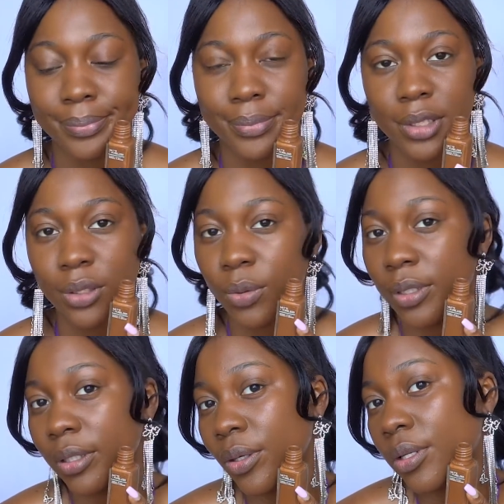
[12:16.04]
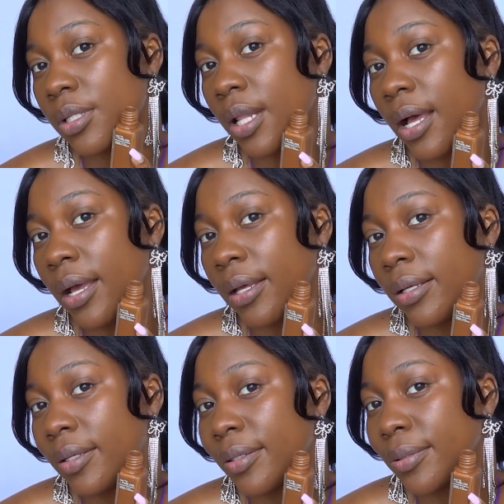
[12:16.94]
This is what it looks
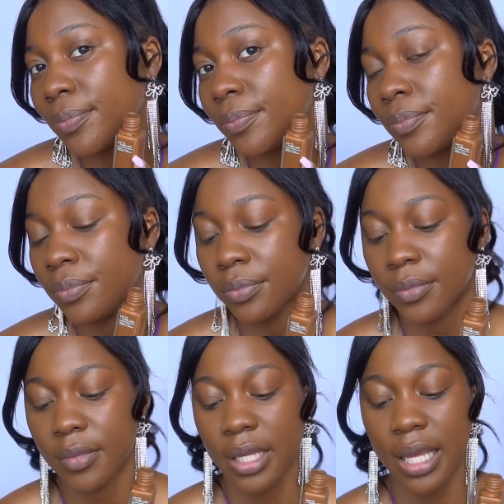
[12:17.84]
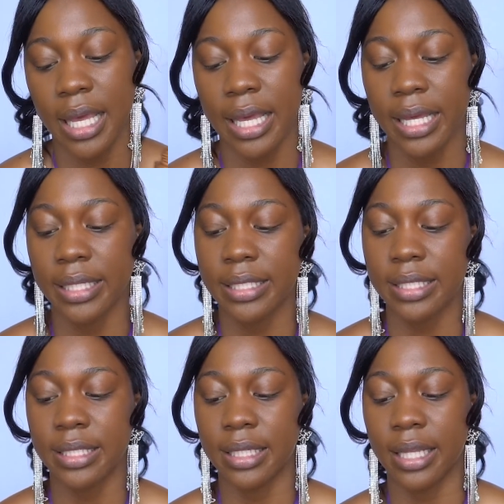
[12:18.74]
like, and this
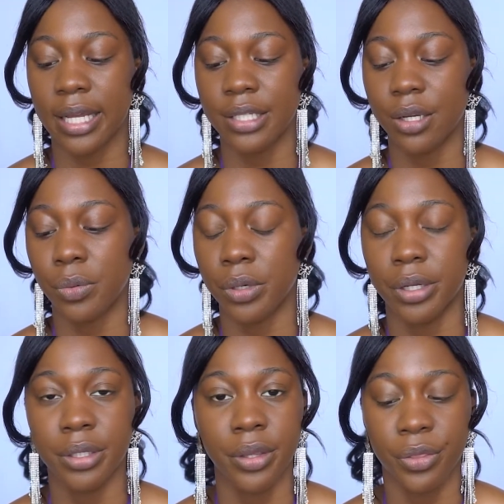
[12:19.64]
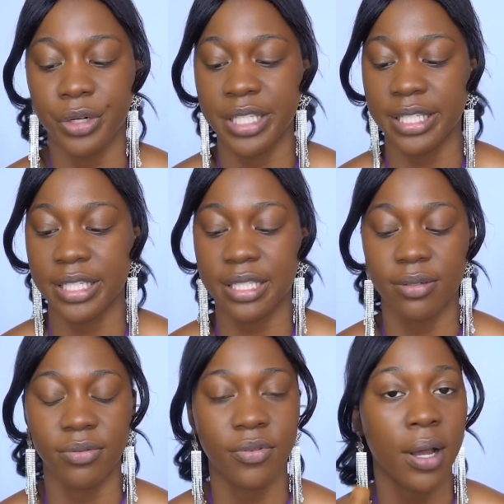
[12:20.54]
is the lighter one,
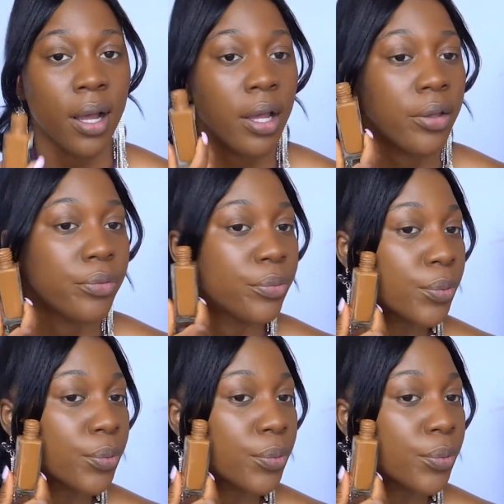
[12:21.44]
365.